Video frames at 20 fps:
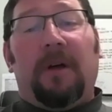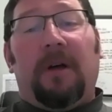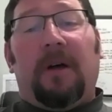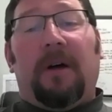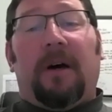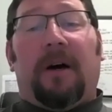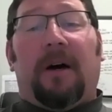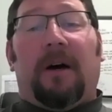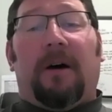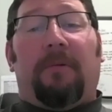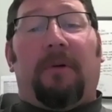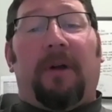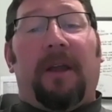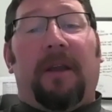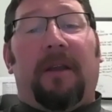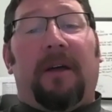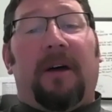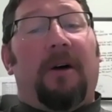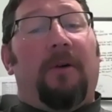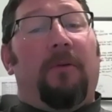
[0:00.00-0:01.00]
uh,
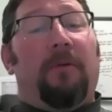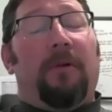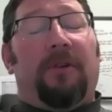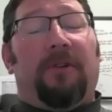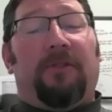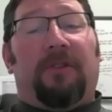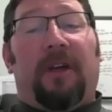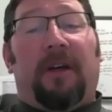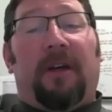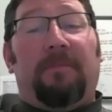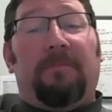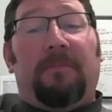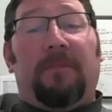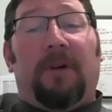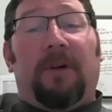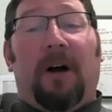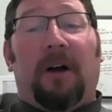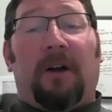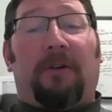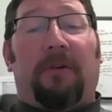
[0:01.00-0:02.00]
right now, we're just
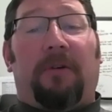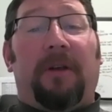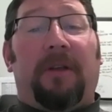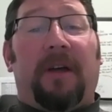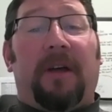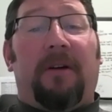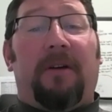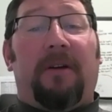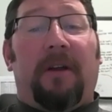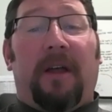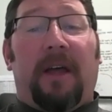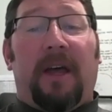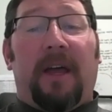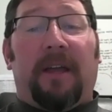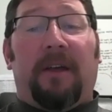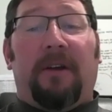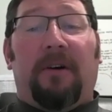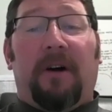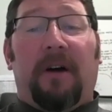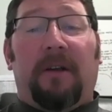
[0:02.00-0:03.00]
hunkering down and
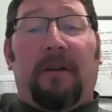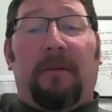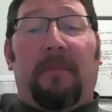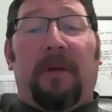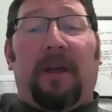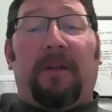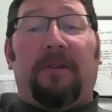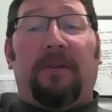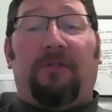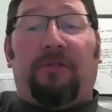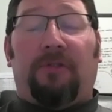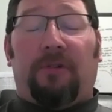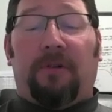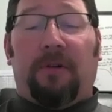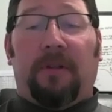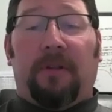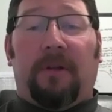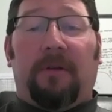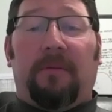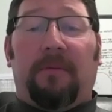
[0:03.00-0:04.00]
hanging on and making
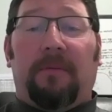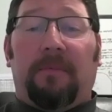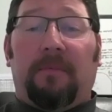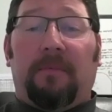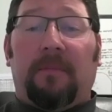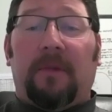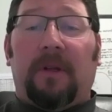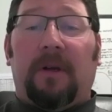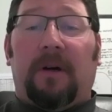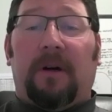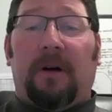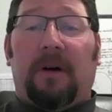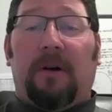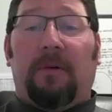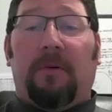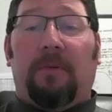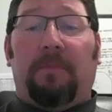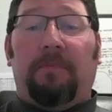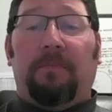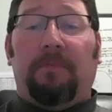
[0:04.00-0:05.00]
sure that
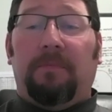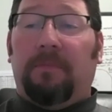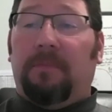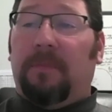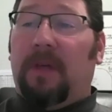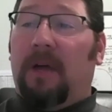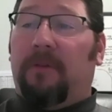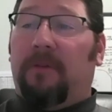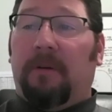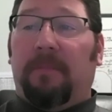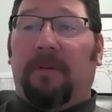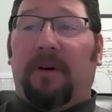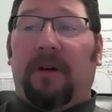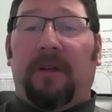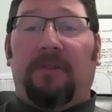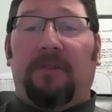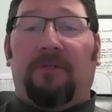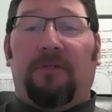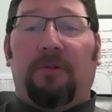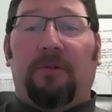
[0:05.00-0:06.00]
uh,
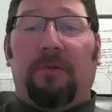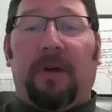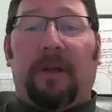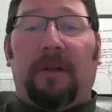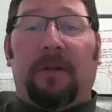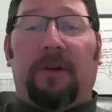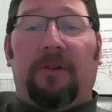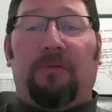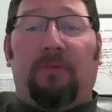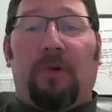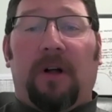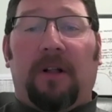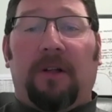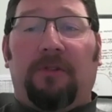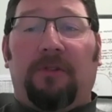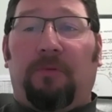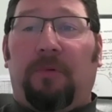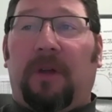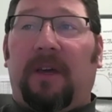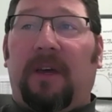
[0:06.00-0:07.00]
everybody's doing as well
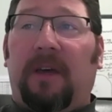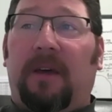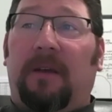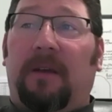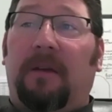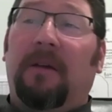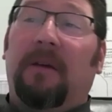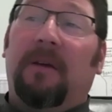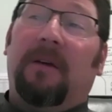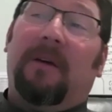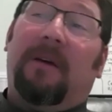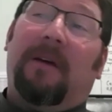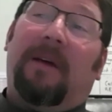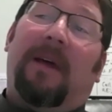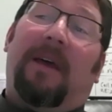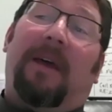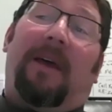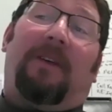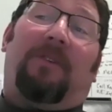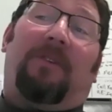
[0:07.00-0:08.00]
as we can.
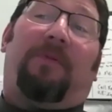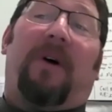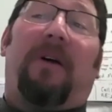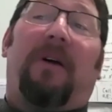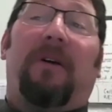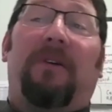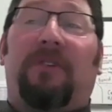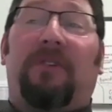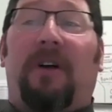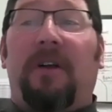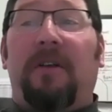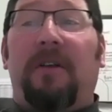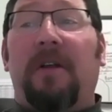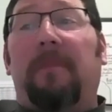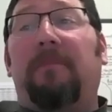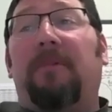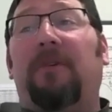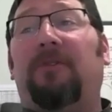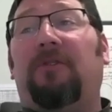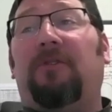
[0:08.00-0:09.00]
As far as our
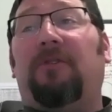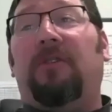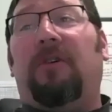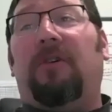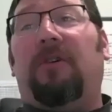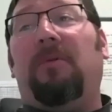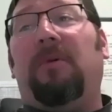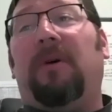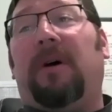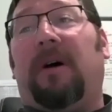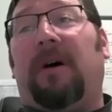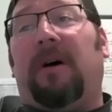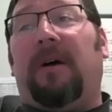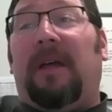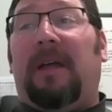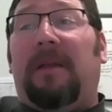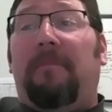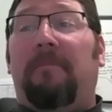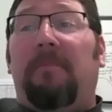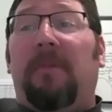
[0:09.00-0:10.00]
numbers go, uh,
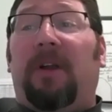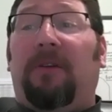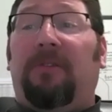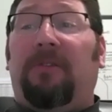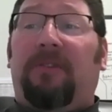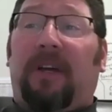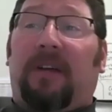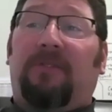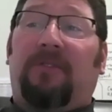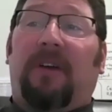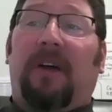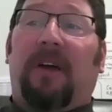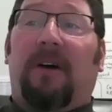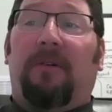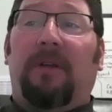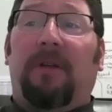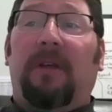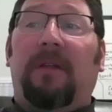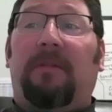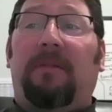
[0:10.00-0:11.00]
in Middlesex
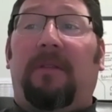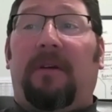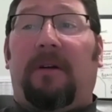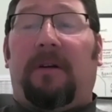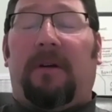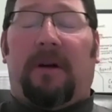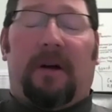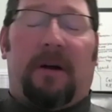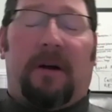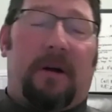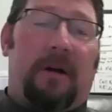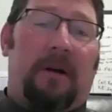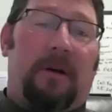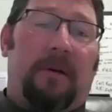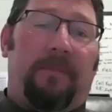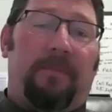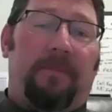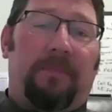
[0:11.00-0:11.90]
County, there are